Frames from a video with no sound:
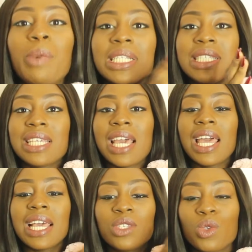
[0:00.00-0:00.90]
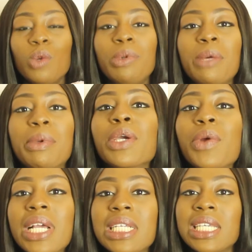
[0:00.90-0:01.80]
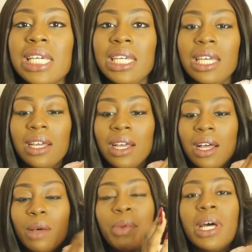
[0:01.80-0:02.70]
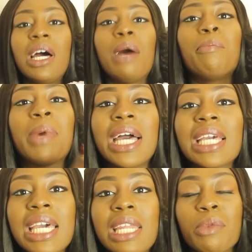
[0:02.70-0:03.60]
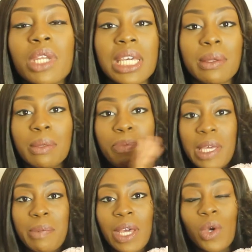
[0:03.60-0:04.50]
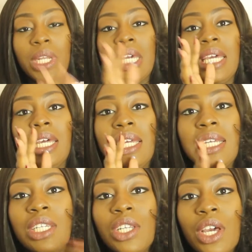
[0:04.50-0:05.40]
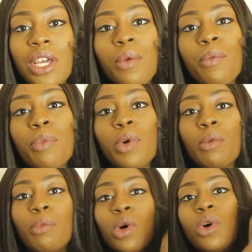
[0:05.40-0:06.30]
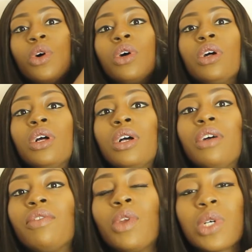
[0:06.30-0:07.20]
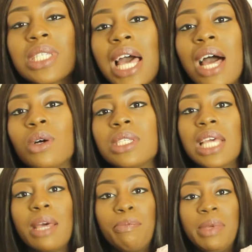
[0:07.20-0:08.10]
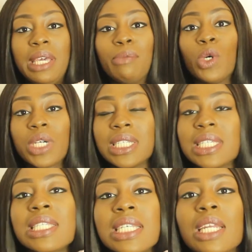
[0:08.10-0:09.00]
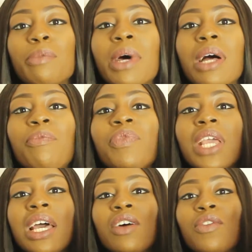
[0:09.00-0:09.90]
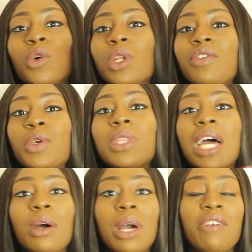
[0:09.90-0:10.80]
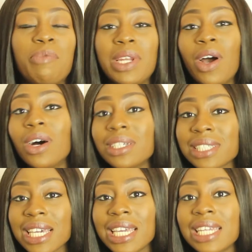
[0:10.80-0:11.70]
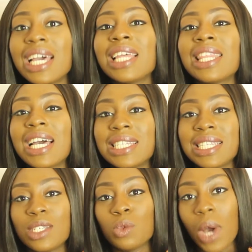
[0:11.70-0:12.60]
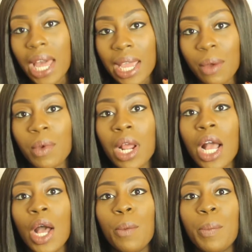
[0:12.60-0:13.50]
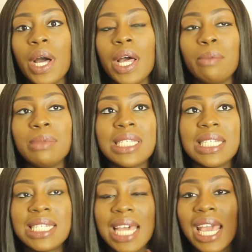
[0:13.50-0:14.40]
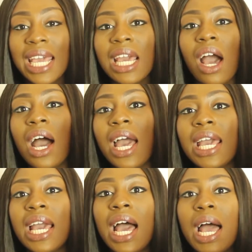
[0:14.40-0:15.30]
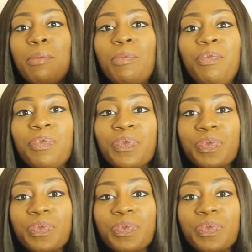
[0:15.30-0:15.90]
but yeah it's all been a bit crazy but I'm back and I'm gonna be back on it and you know put more vlogs out and be more consistent but for all of you that have been asking that is why but um, today I am